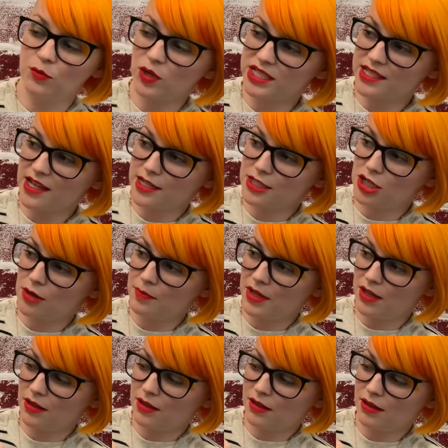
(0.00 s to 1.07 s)
that serpent?
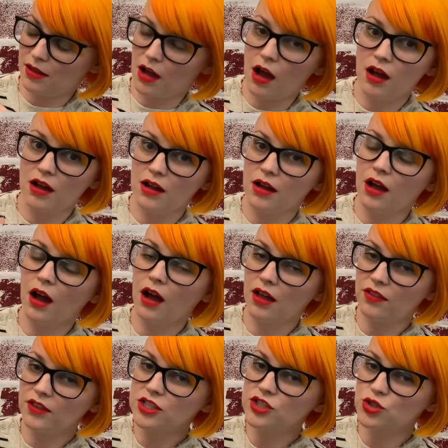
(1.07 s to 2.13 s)
The
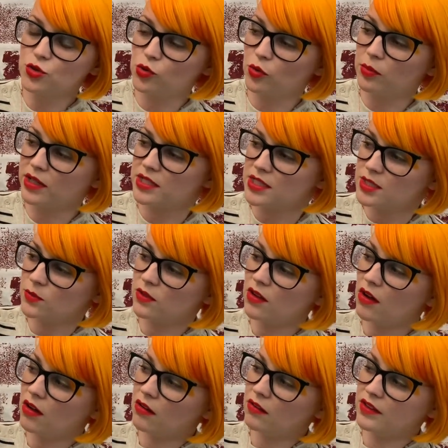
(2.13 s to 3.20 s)
school bus with
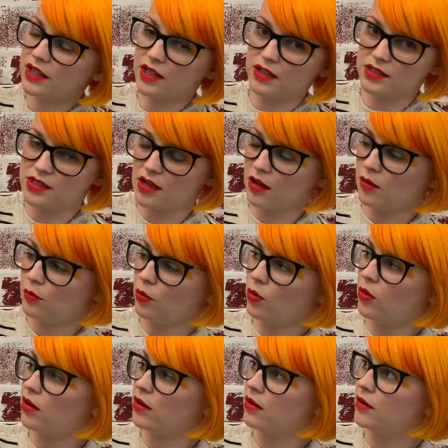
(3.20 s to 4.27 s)
all the kids on board.